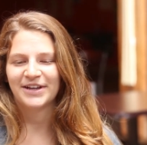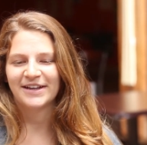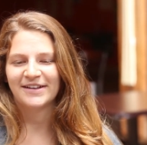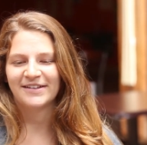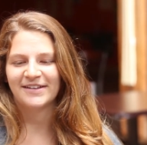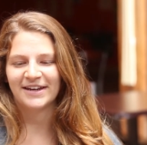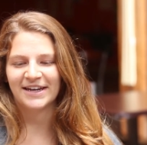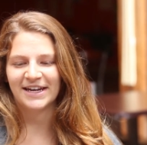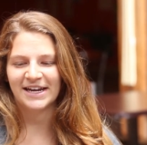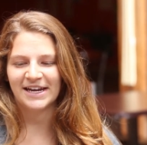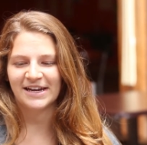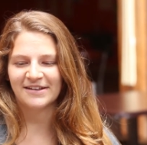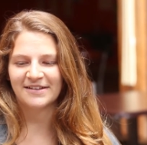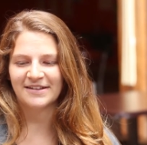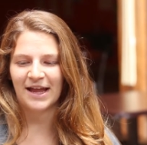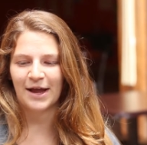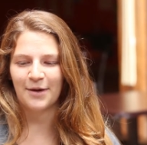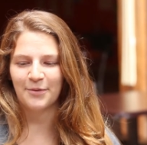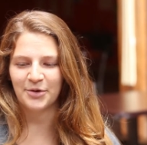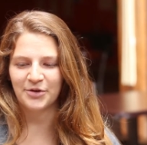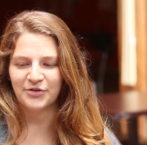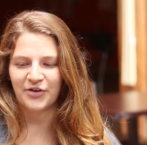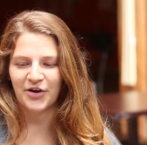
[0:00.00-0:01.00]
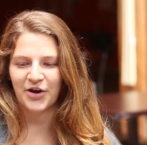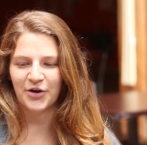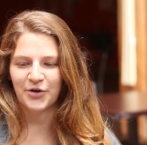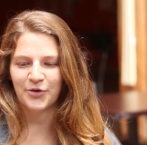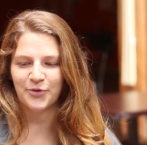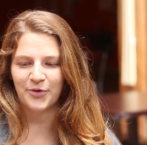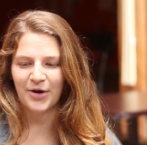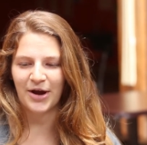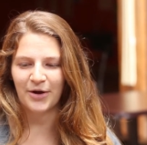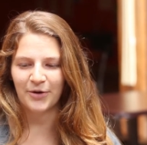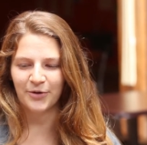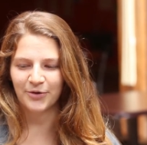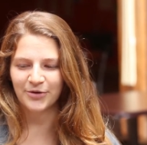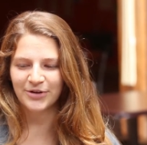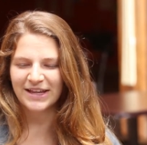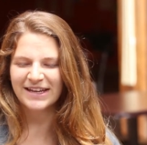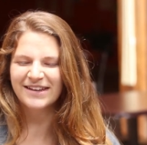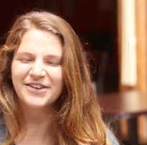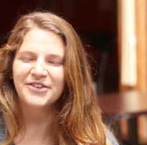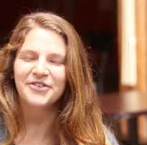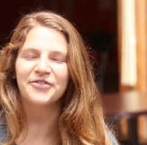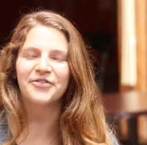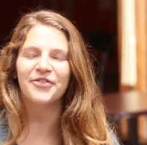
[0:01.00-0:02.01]
didn't establish our ground, or like
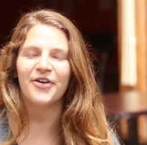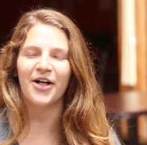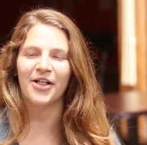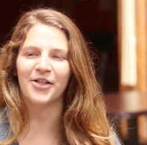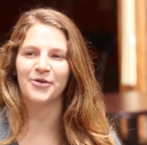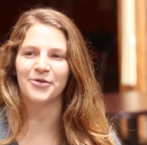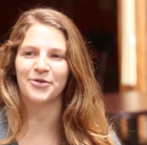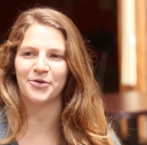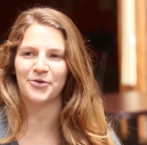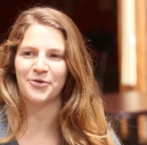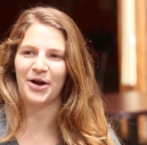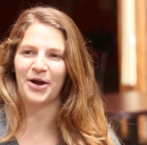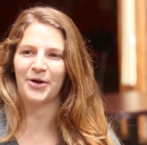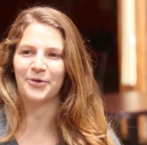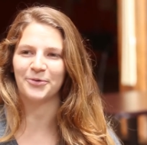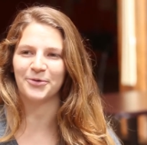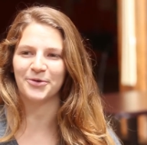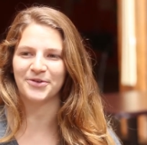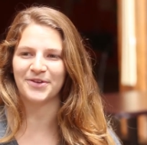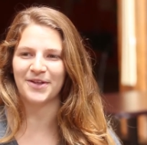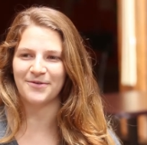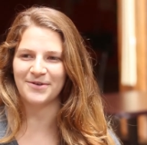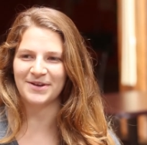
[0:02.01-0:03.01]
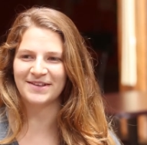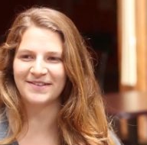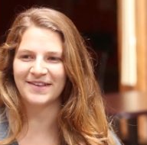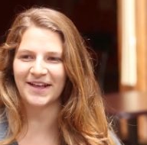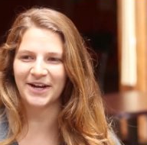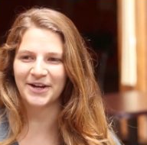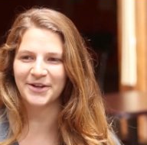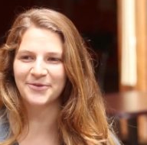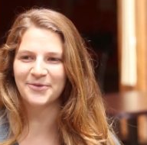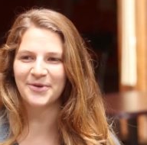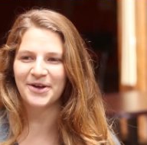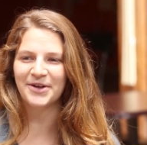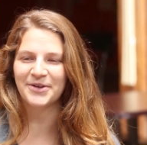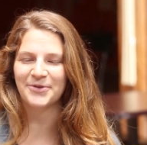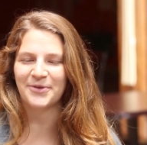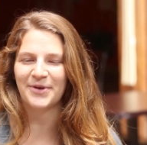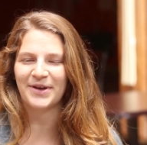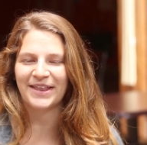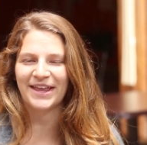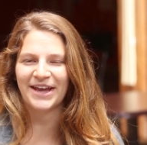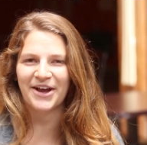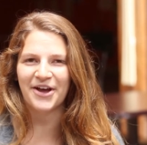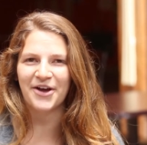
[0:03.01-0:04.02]
didn't follow the ground rules that we set as well. So
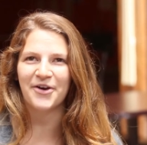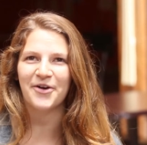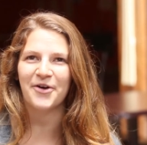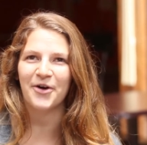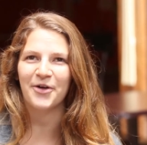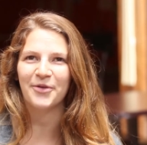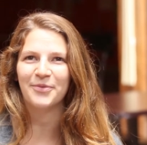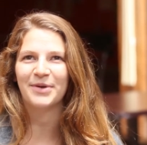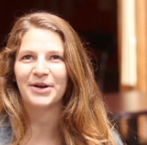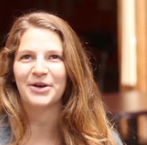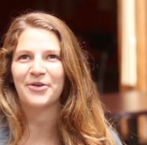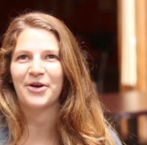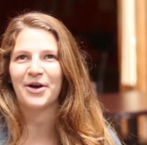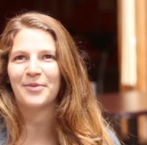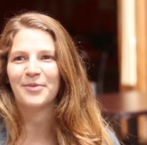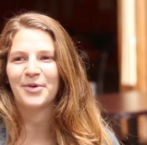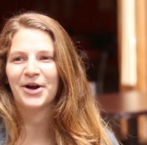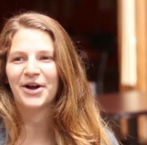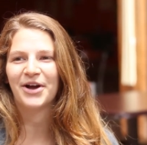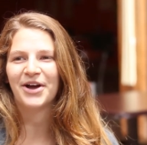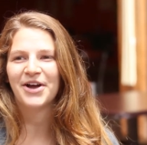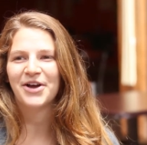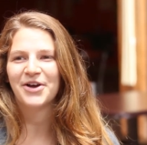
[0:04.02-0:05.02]
I like called my grandma